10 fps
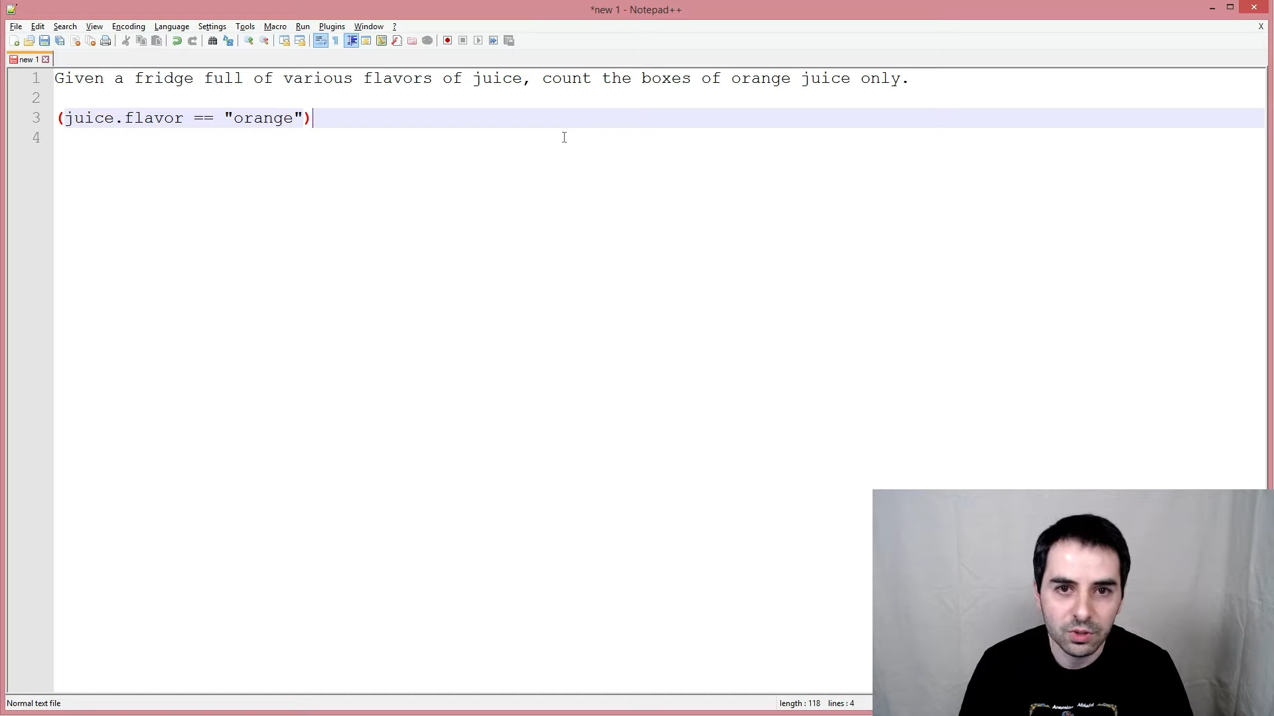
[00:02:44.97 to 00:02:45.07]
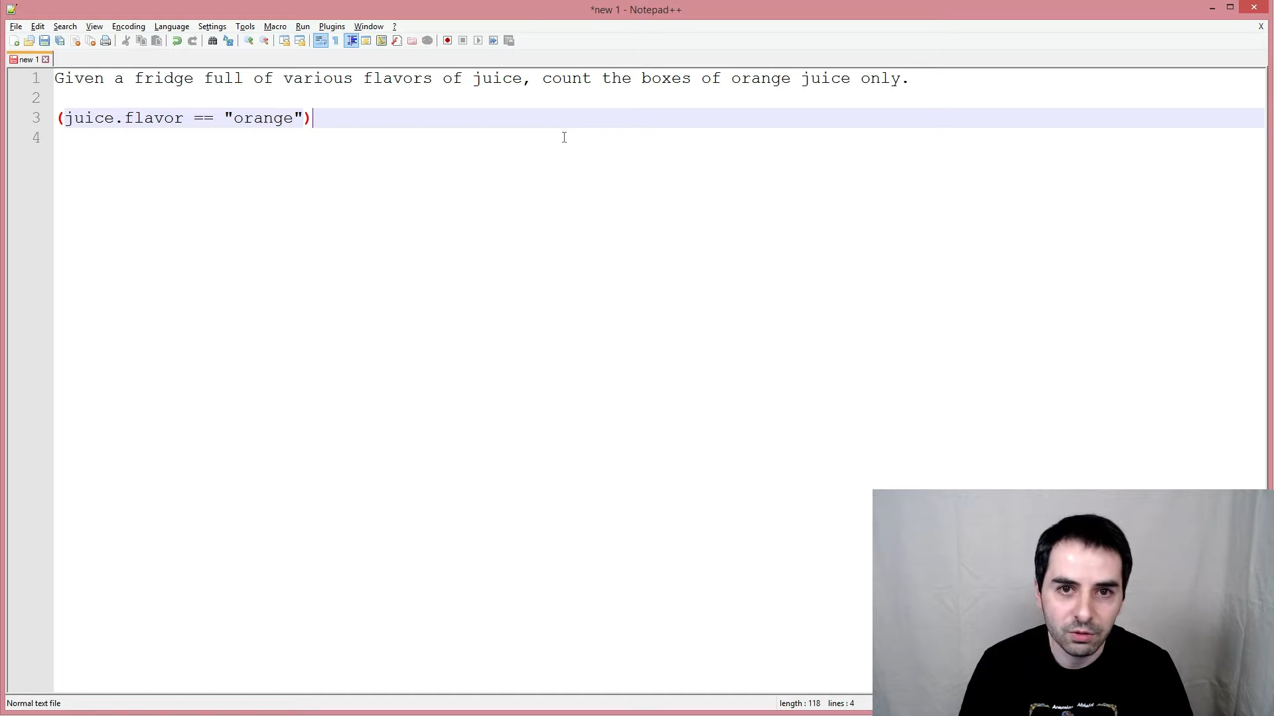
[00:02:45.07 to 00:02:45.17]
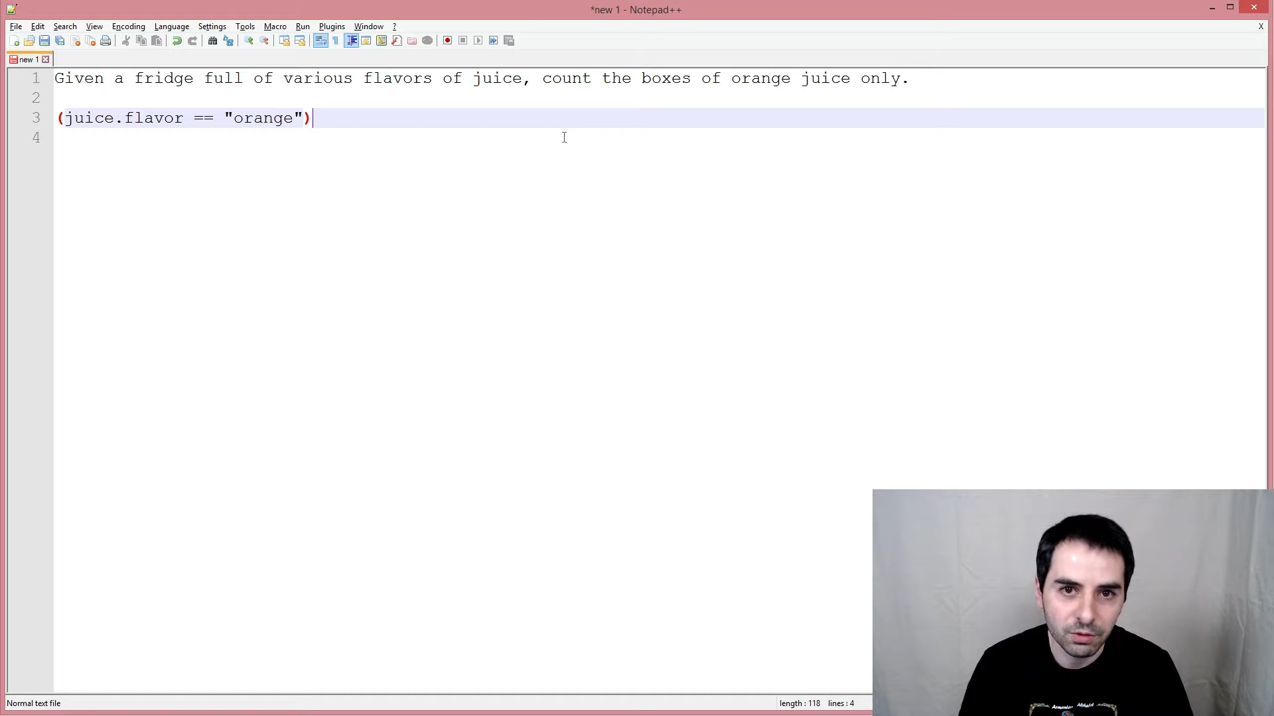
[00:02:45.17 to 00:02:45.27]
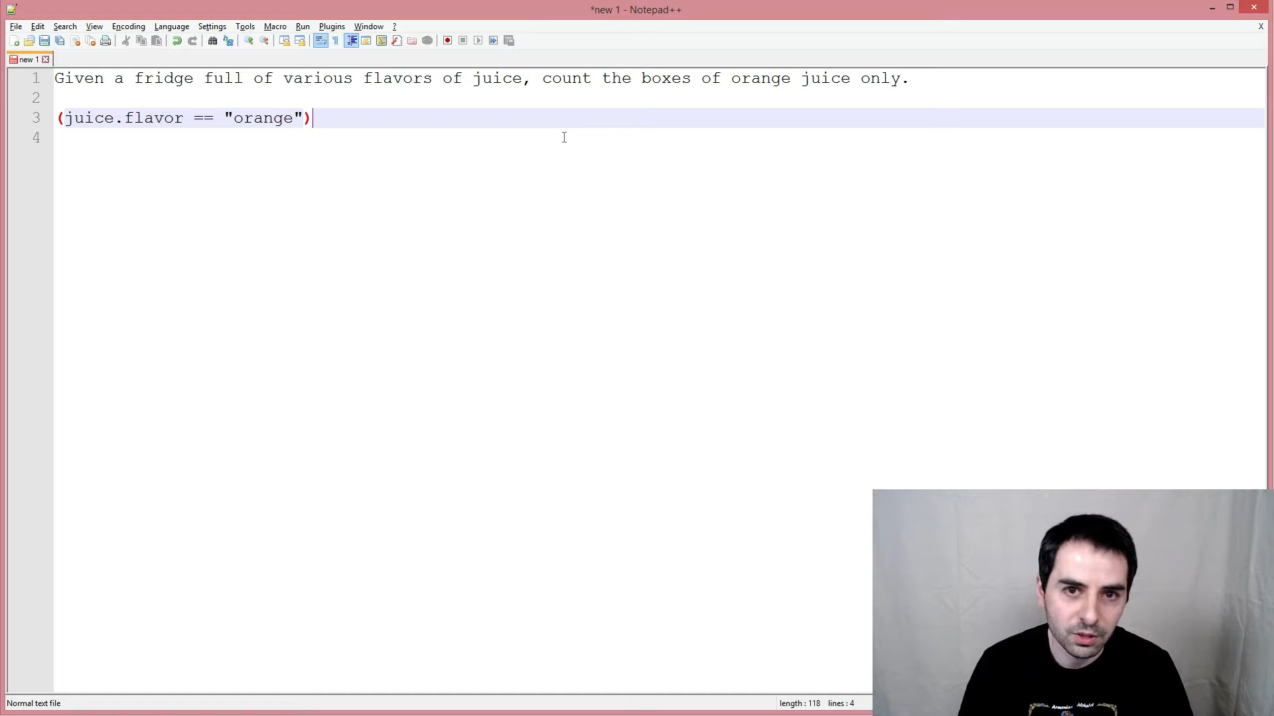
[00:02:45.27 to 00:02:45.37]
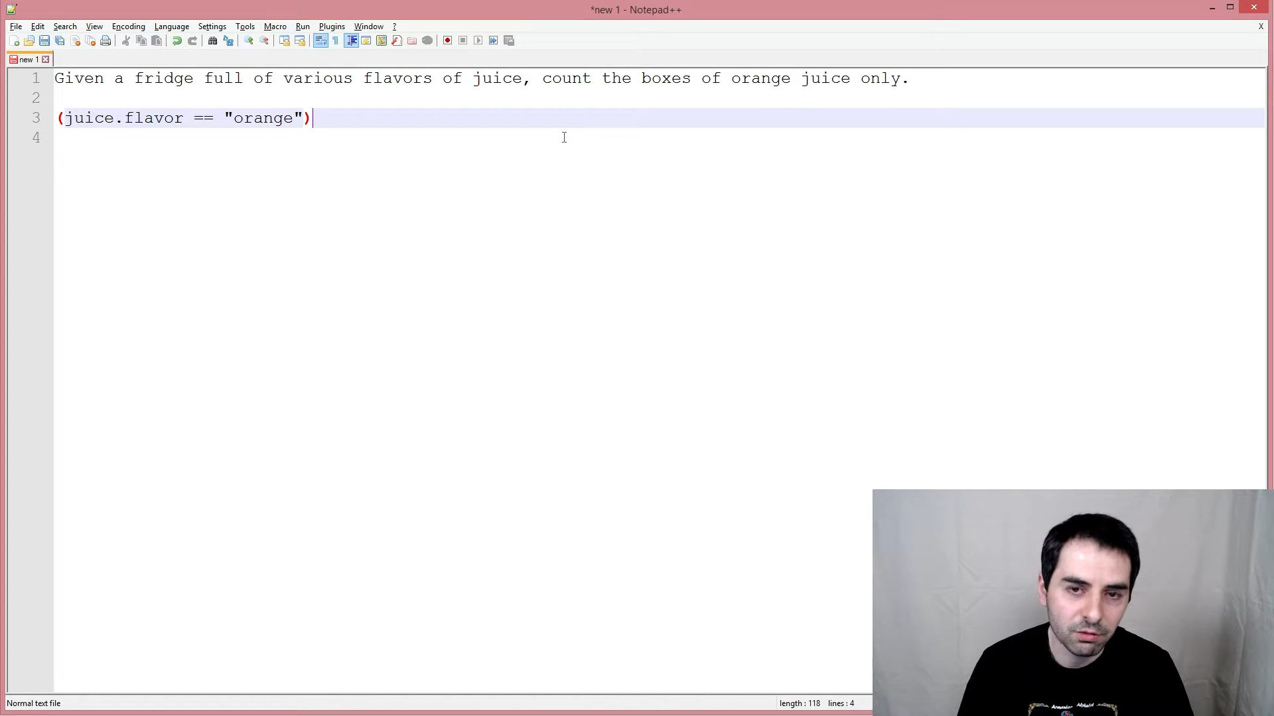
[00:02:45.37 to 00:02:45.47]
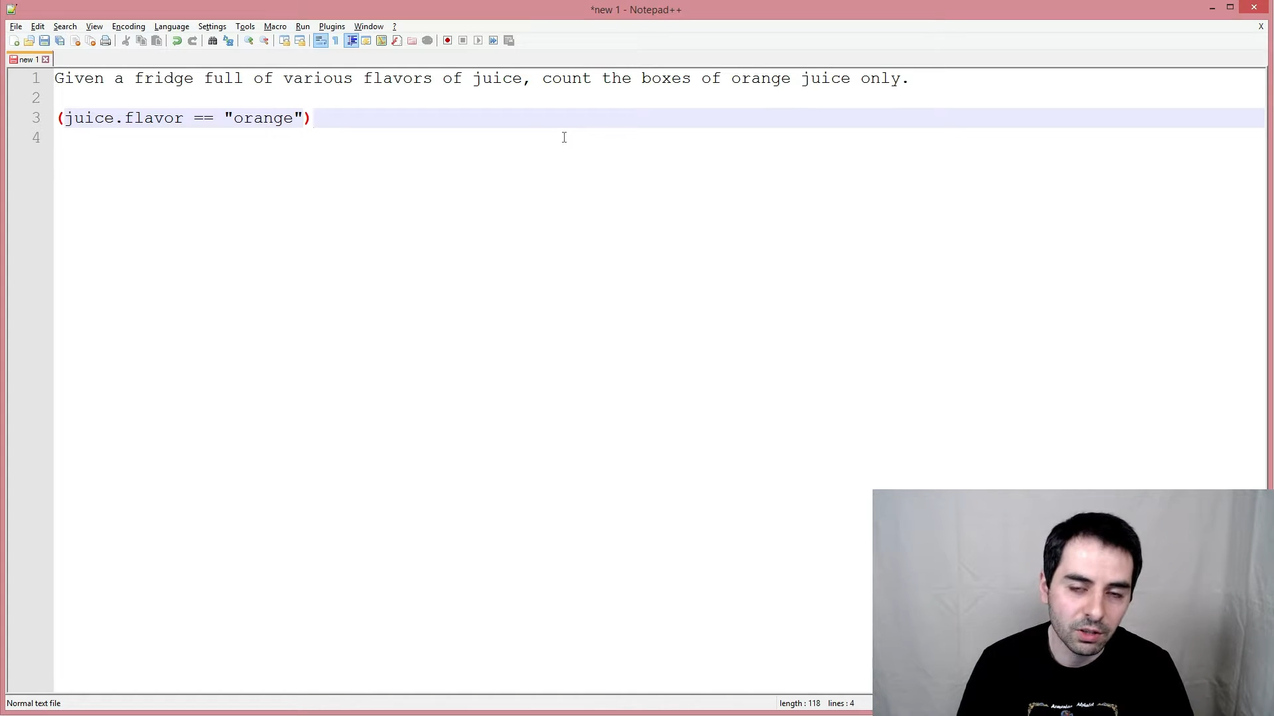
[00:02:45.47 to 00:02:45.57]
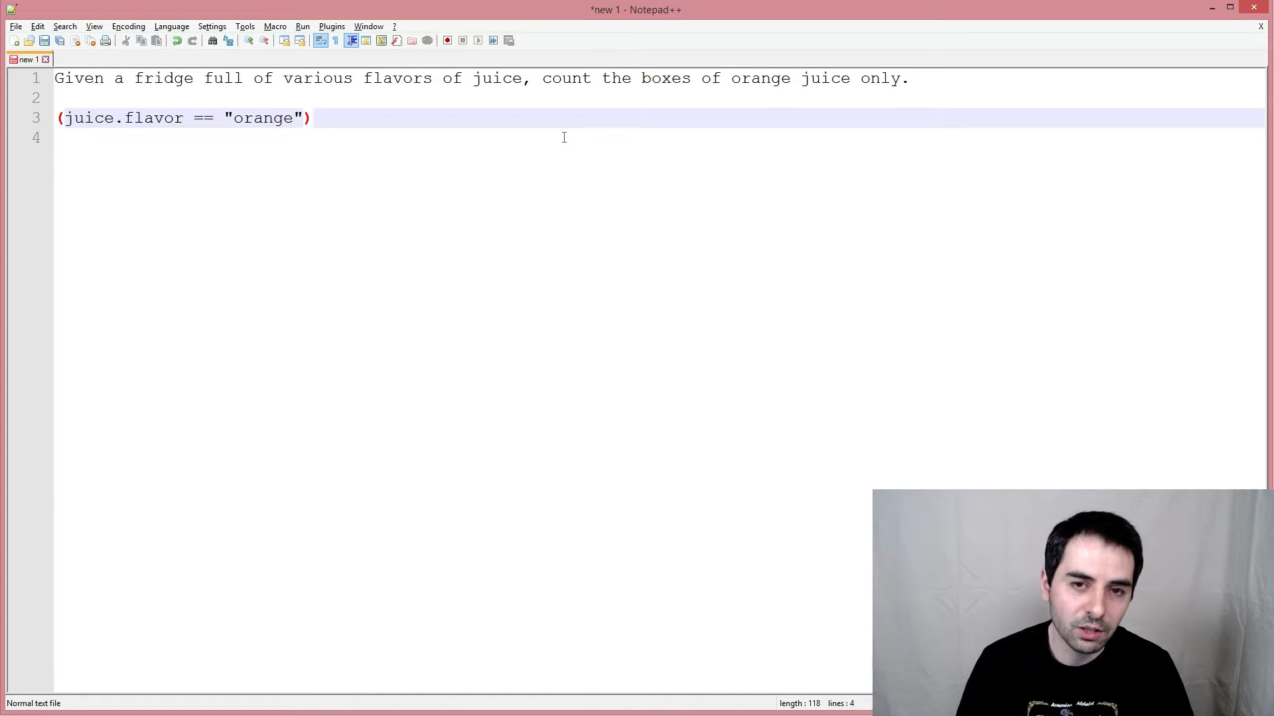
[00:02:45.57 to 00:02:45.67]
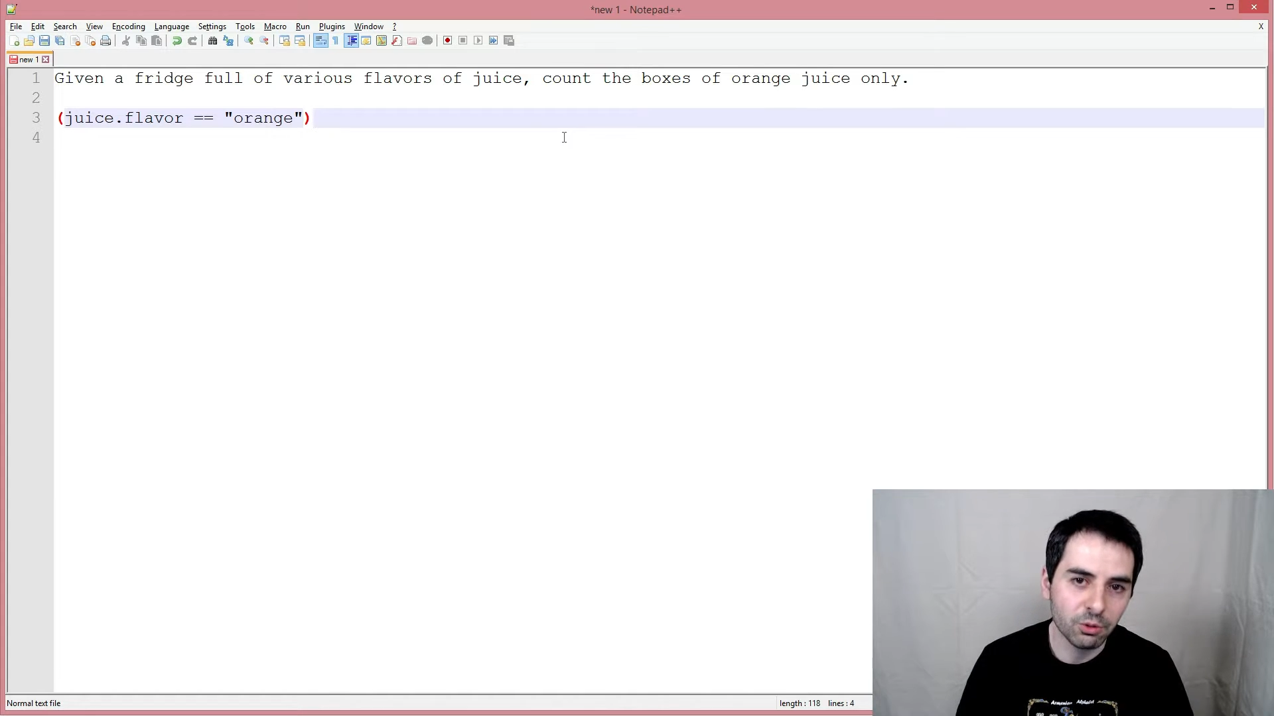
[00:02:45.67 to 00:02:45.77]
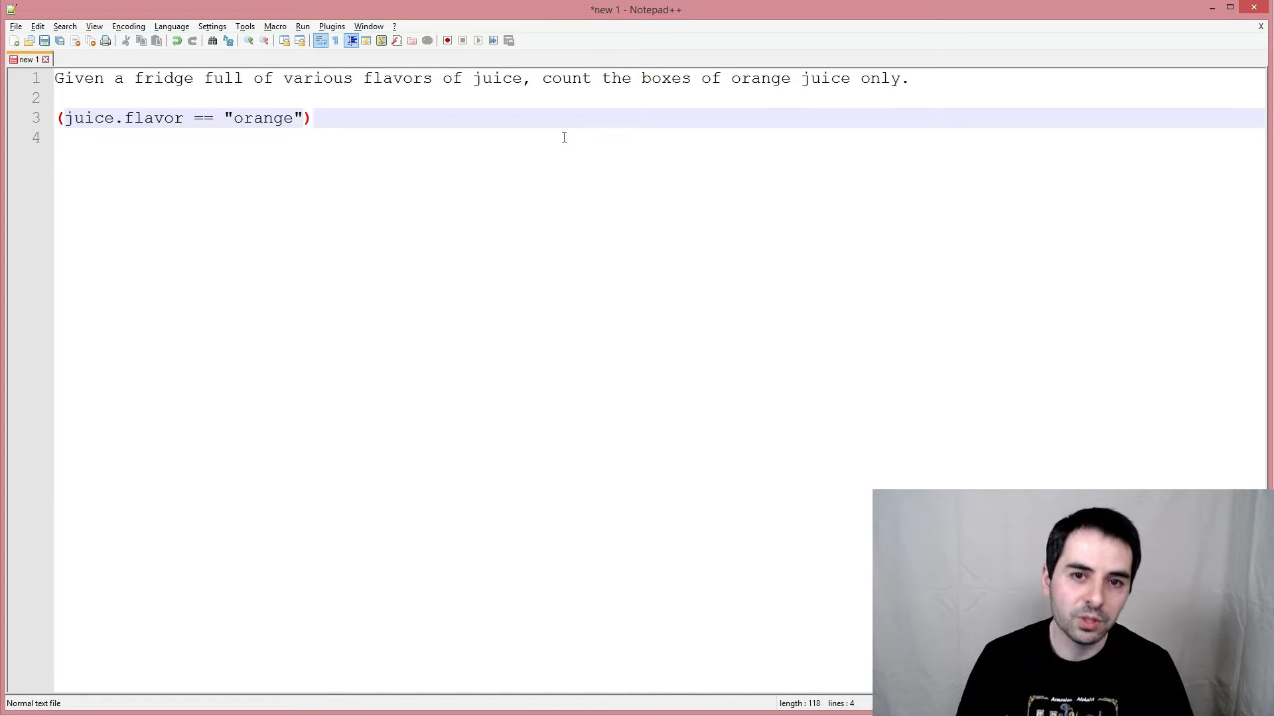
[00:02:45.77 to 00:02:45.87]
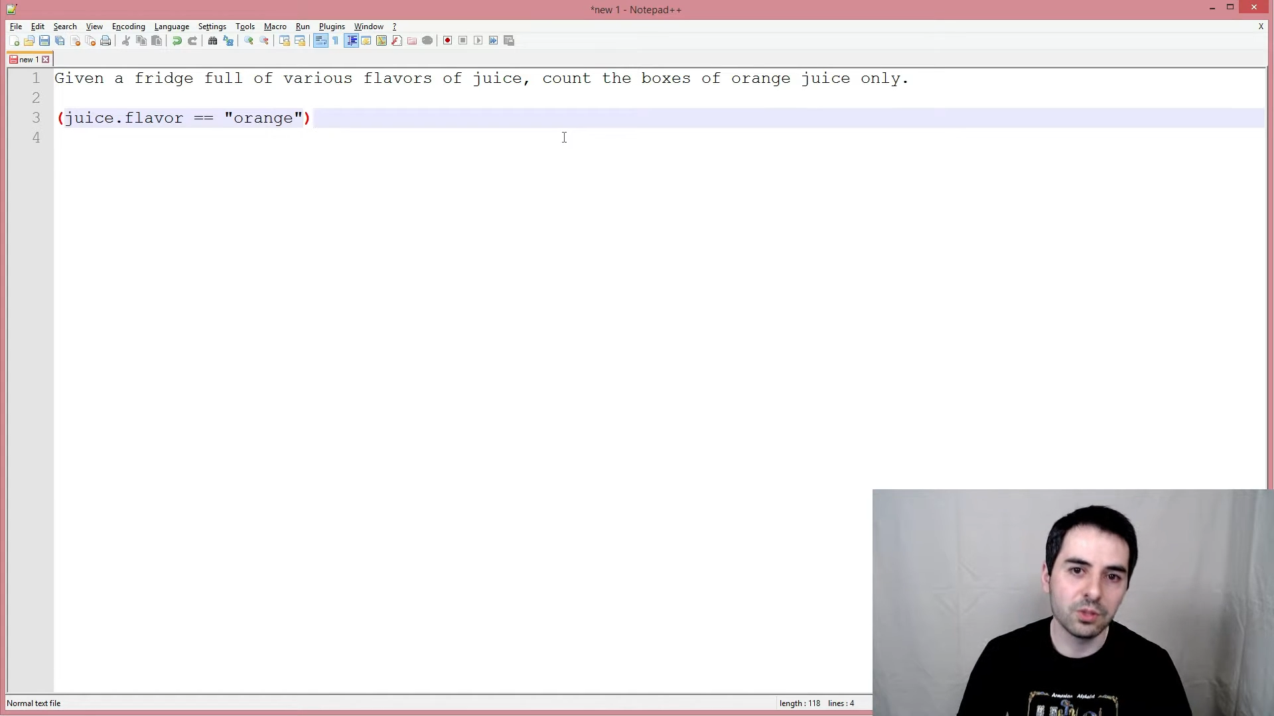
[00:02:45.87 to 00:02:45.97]
If it
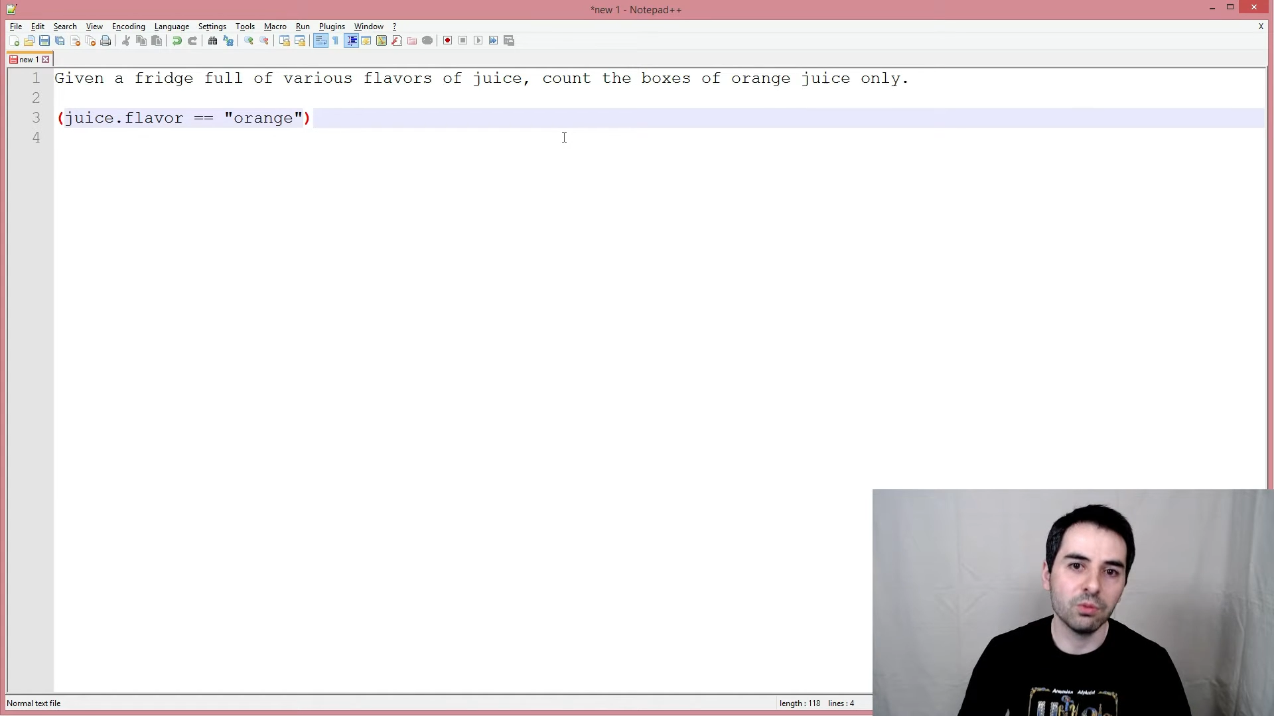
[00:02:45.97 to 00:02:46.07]
evaluates to